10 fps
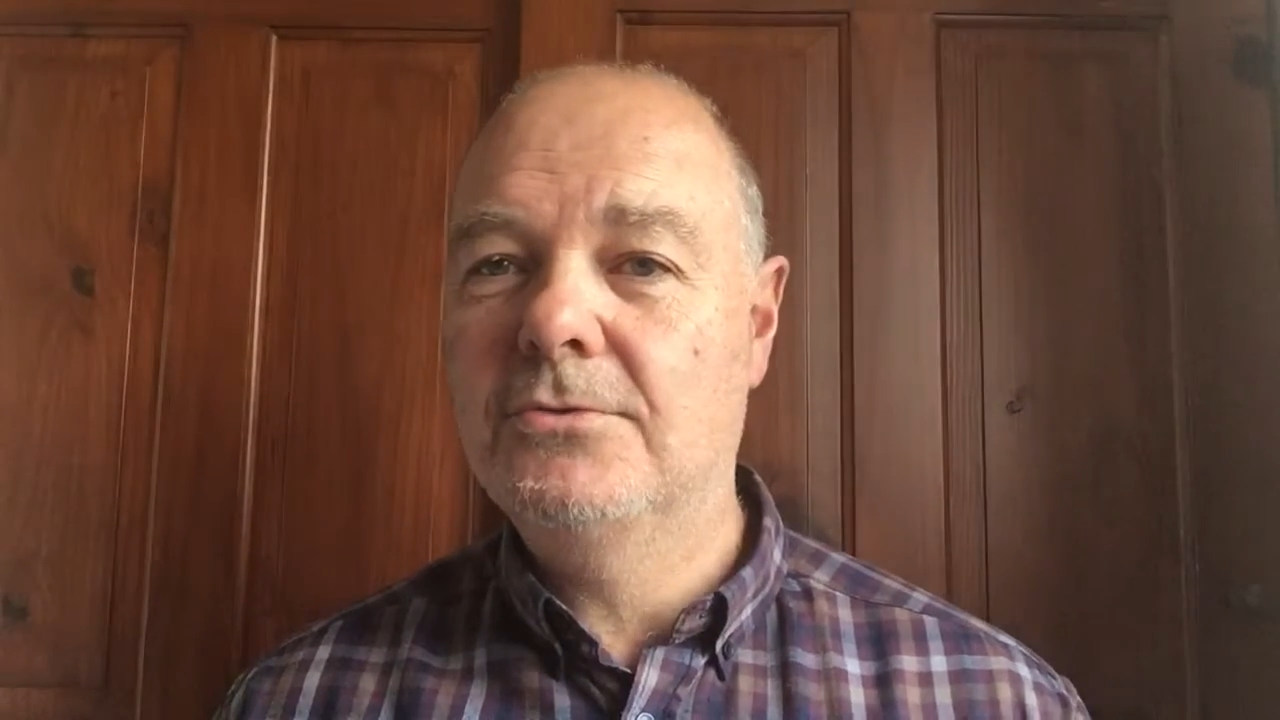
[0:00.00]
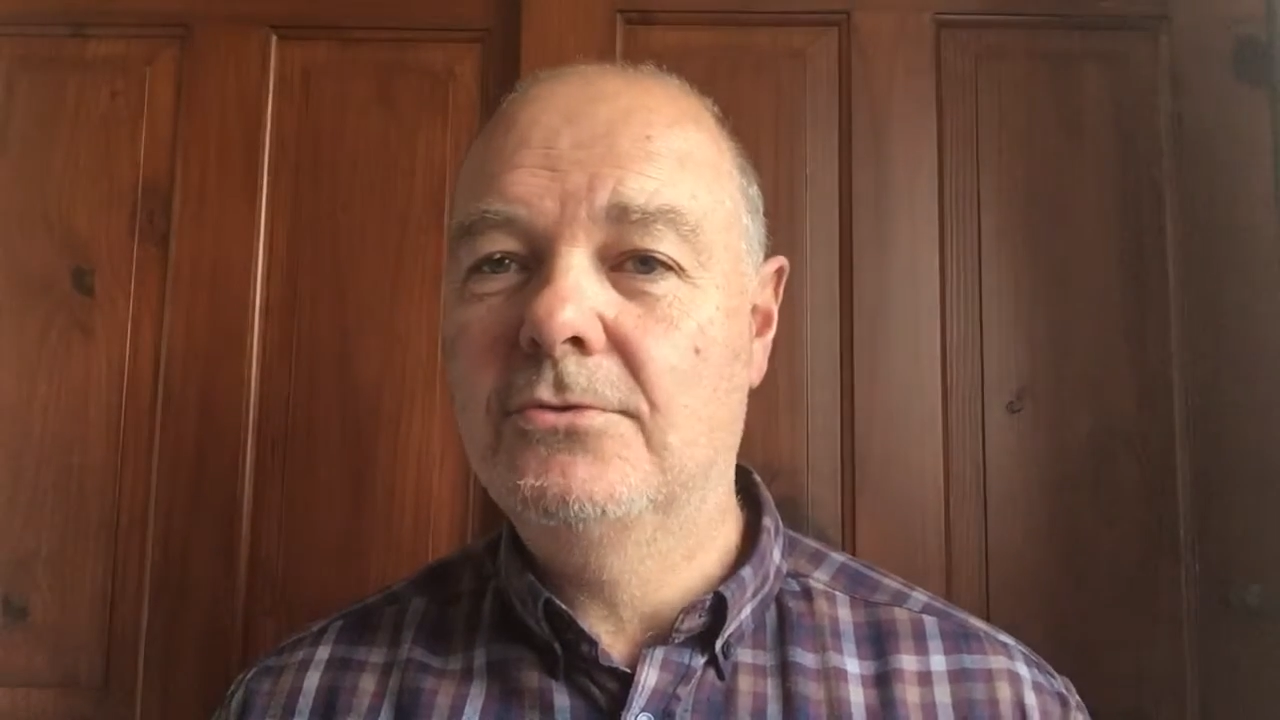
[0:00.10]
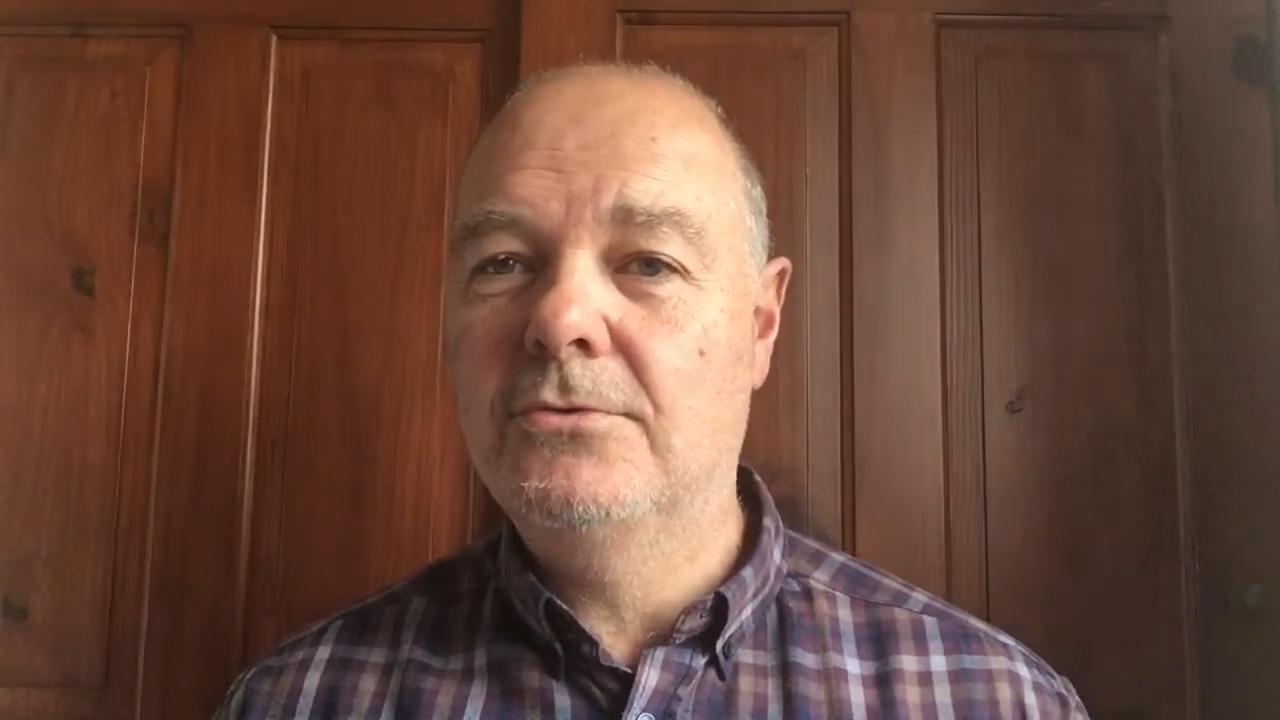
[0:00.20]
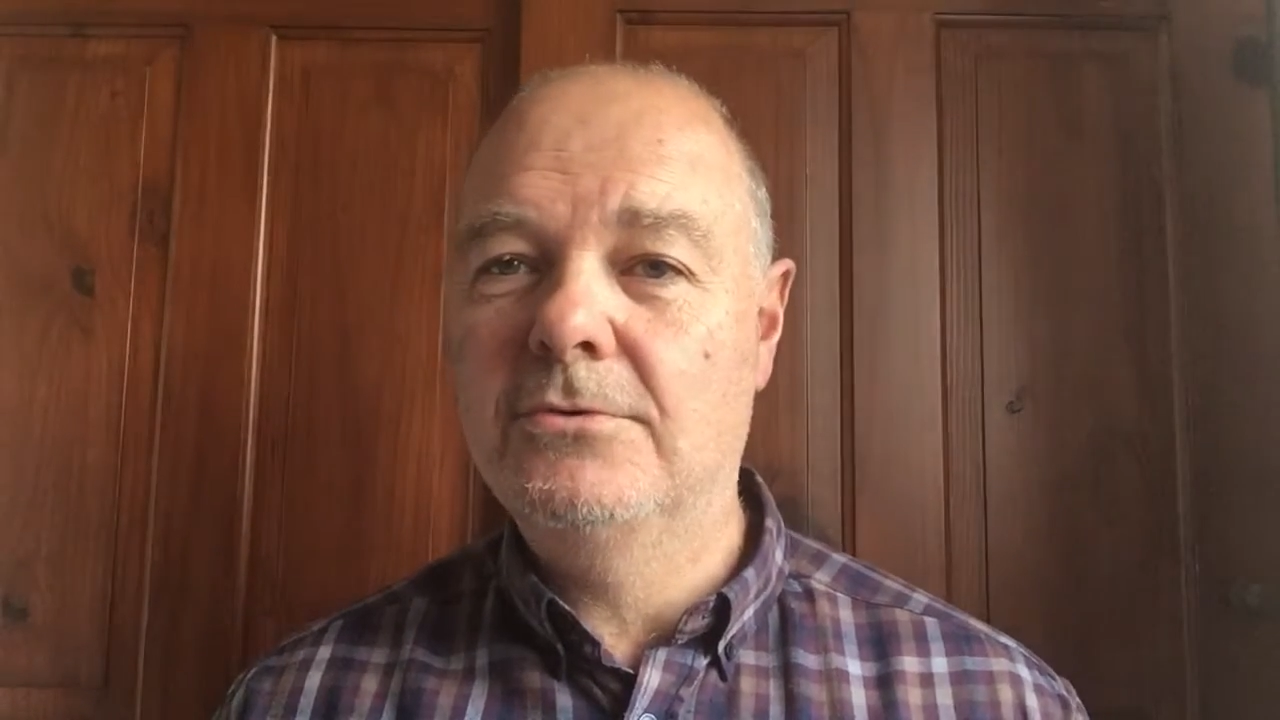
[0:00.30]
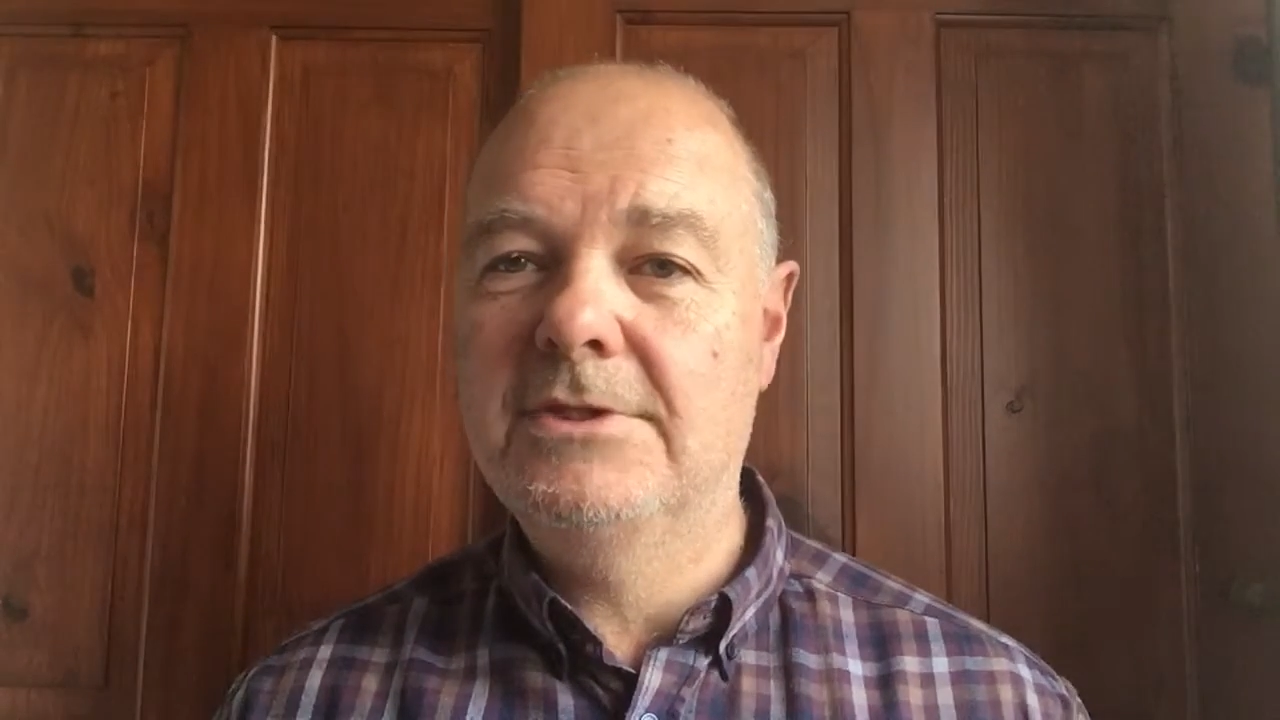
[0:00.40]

or